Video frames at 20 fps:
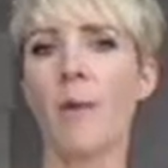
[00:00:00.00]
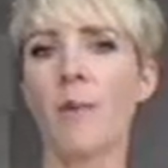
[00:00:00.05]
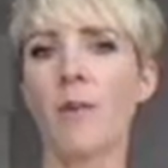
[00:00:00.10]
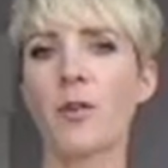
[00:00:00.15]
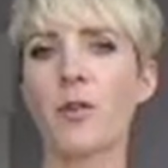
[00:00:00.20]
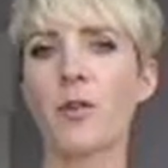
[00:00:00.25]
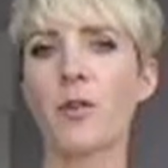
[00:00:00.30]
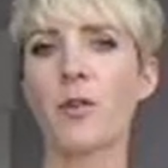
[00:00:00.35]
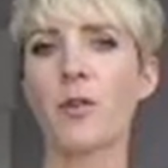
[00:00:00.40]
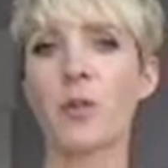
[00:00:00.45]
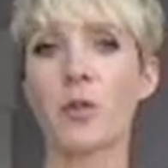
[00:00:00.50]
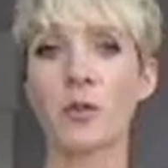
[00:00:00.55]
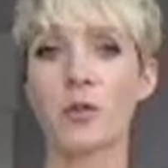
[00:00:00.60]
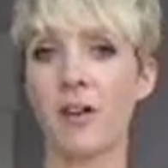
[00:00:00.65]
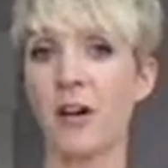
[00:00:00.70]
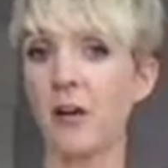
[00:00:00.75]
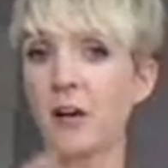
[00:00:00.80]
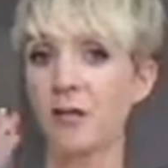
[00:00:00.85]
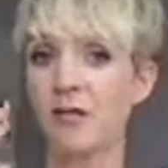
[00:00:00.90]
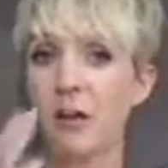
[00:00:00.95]
So
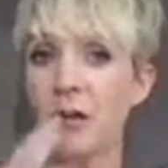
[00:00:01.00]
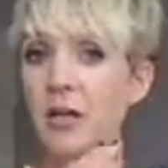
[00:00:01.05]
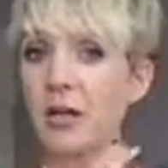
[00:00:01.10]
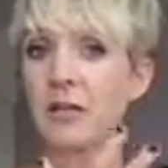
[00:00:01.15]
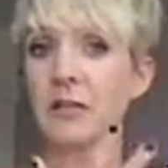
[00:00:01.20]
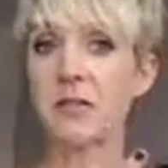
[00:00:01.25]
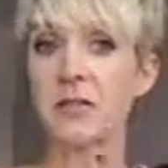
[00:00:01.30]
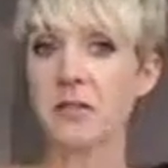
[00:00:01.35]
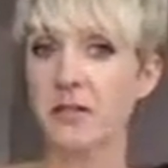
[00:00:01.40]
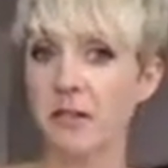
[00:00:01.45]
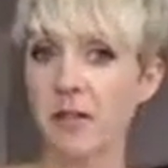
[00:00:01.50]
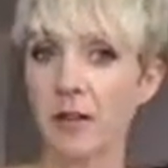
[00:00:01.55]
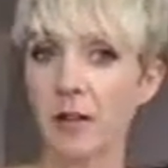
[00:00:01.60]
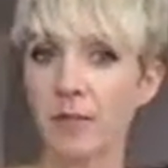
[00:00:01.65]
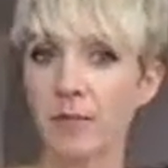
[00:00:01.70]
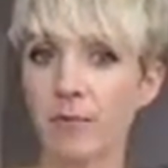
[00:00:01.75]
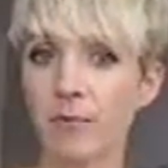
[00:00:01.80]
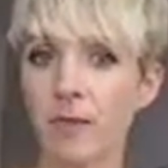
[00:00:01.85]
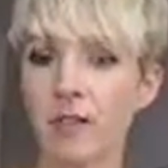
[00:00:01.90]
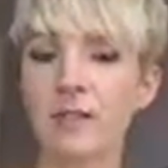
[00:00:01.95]
very, very
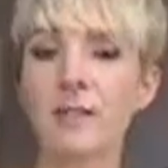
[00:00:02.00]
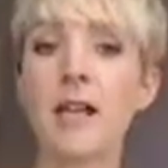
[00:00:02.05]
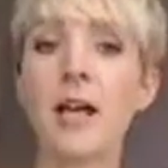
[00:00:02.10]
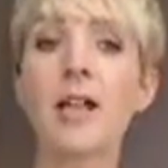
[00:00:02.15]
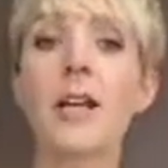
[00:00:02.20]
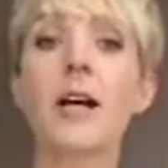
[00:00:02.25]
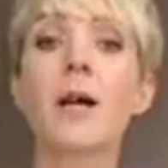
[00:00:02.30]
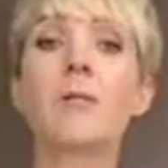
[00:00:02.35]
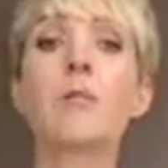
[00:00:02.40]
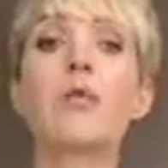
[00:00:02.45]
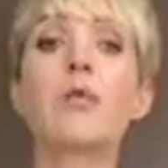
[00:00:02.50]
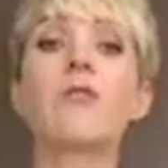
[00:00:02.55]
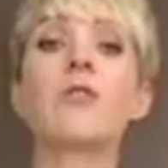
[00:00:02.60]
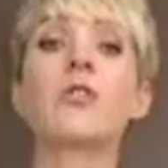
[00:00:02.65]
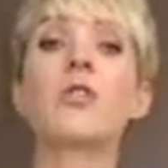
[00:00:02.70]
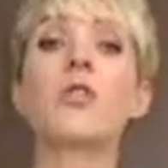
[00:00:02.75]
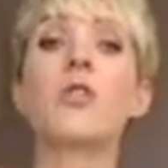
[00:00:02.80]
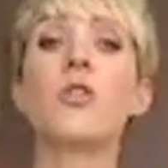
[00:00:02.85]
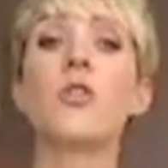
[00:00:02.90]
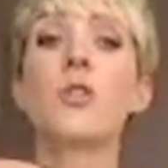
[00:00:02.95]
interesting. Then I
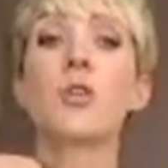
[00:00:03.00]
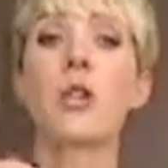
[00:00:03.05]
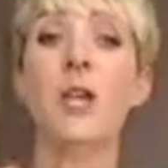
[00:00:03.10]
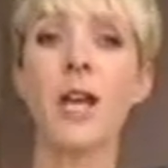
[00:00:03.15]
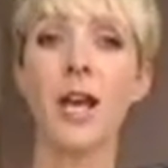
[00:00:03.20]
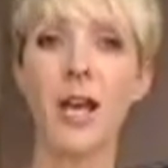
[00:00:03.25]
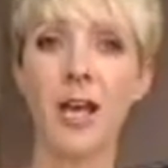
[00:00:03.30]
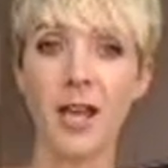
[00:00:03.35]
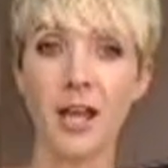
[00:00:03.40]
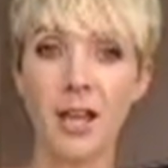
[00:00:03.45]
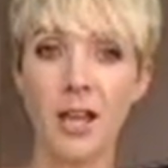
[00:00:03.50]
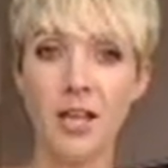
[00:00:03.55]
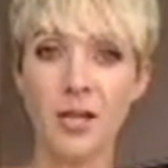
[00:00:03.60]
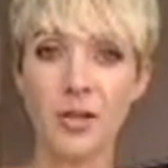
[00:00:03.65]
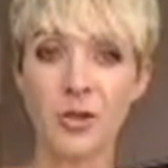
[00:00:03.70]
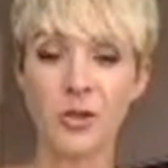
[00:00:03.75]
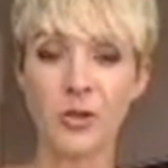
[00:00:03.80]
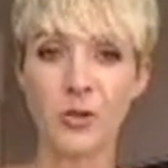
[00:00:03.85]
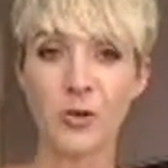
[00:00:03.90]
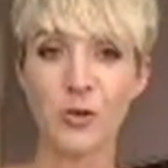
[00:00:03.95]
moved to the
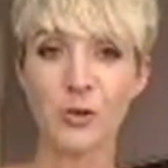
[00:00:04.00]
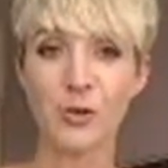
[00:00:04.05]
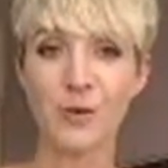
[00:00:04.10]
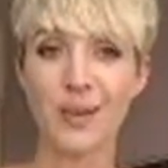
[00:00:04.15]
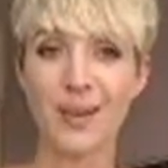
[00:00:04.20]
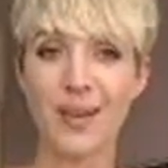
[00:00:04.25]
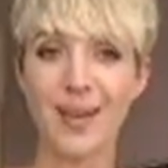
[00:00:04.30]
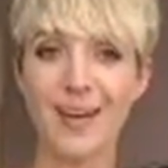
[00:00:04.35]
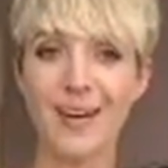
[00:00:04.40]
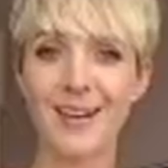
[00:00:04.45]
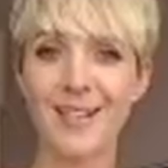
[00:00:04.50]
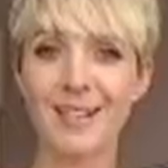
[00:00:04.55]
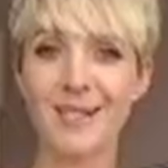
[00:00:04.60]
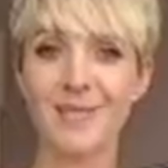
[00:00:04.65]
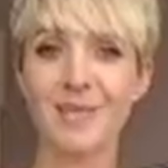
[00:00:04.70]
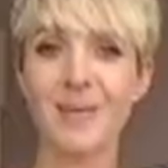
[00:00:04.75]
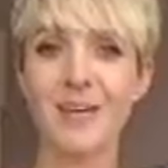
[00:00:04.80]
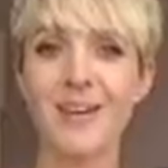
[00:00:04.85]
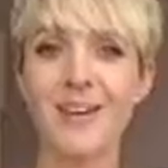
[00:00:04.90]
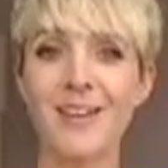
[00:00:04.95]
UK to gain
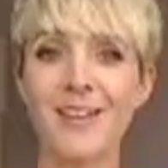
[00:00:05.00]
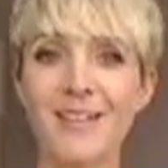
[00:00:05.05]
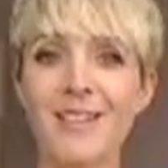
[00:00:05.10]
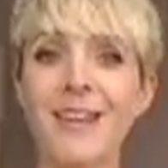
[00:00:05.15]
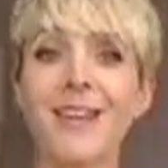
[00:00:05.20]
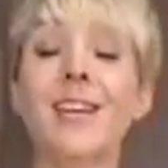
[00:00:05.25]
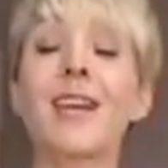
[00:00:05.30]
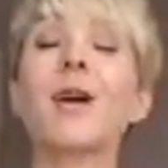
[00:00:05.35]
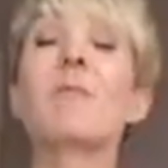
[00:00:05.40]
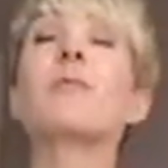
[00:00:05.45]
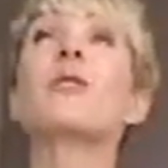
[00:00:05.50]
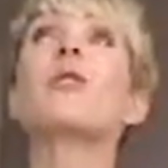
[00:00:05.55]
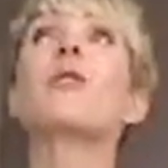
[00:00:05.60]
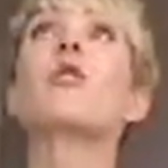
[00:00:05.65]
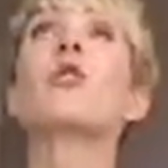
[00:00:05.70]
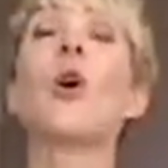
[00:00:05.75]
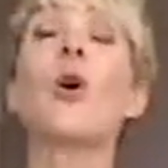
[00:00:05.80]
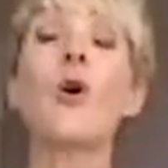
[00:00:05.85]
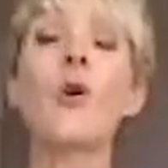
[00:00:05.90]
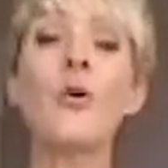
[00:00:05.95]
experience, and I'm
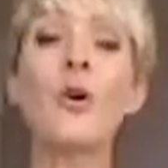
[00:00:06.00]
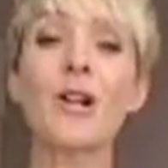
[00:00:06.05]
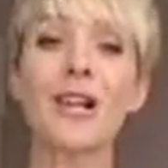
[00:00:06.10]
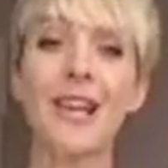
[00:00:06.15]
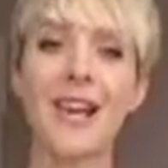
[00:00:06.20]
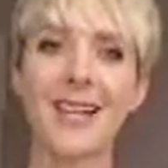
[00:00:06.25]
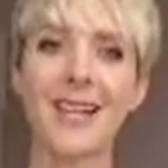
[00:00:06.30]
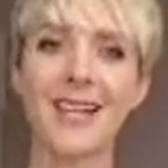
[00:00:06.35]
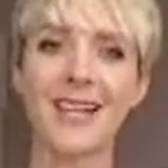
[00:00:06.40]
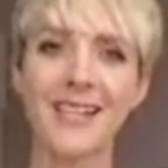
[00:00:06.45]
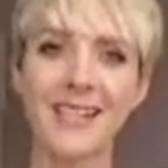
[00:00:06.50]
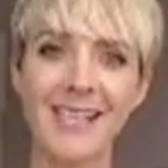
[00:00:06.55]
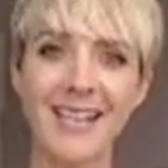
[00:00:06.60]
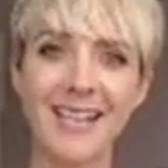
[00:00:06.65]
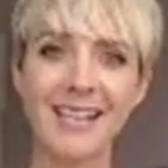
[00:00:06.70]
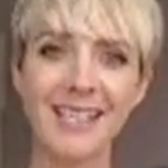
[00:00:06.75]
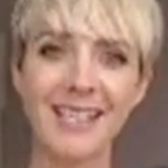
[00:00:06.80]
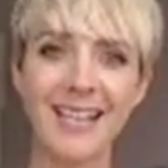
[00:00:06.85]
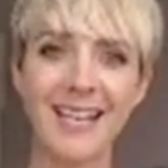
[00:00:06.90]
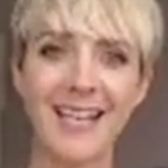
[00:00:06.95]
so glad I
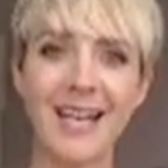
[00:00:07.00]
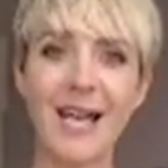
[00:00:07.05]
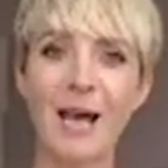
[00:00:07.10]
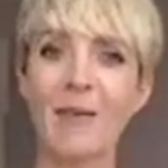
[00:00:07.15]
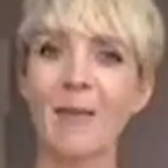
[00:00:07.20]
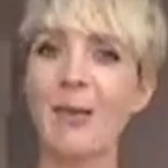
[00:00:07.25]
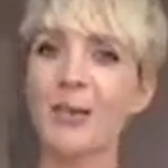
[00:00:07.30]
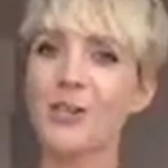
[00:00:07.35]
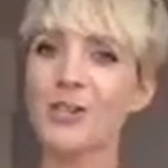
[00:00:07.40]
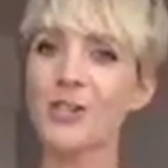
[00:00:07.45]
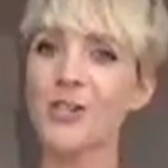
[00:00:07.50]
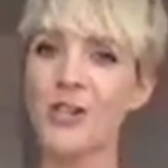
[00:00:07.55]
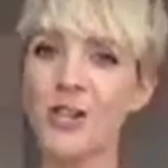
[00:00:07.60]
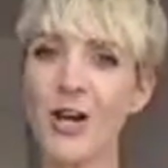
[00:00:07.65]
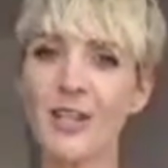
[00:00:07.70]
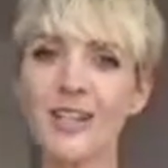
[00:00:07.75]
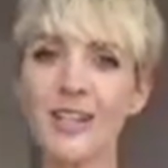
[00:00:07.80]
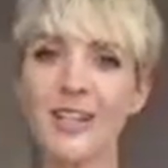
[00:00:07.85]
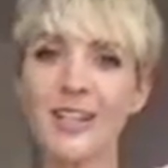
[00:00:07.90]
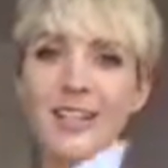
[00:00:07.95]
did, because
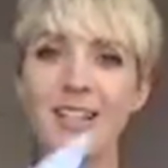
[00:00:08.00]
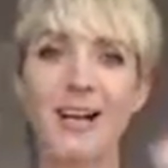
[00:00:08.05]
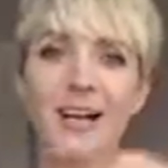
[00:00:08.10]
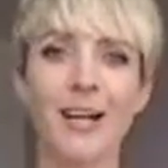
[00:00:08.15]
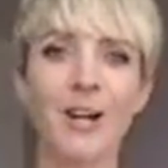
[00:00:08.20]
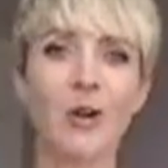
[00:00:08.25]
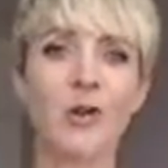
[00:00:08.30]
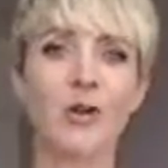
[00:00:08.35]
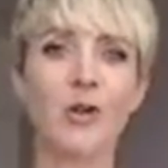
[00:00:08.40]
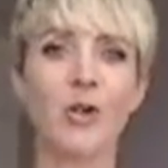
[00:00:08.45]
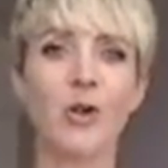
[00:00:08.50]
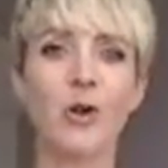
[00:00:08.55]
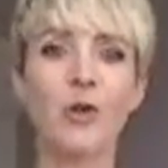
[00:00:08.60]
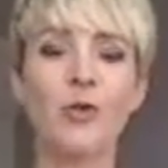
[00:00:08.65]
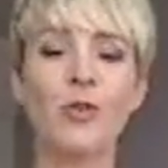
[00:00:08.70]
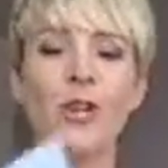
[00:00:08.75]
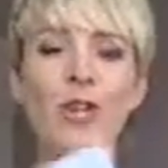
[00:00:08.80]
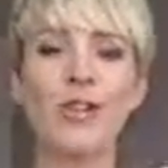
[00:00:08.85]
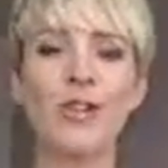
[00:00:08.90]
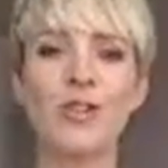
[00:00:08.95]
suddenly I got
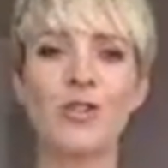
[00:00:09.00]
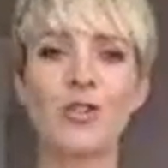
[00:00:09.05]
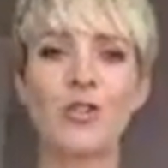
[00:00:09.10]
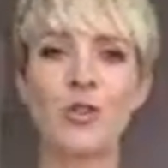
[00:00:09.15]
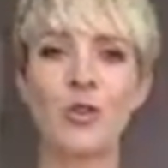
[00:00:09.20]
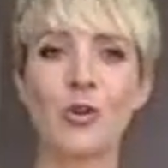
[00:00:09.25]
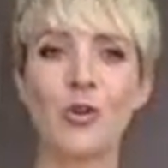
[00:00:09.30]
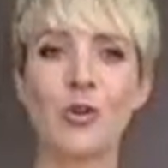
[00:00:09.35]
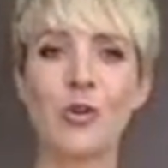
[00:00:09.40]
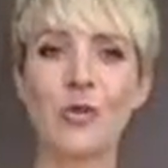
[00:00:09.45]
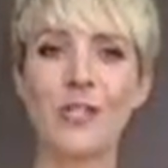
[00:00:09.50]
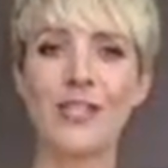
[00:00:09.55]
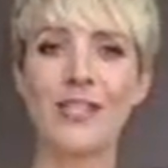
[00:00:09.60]
thrown into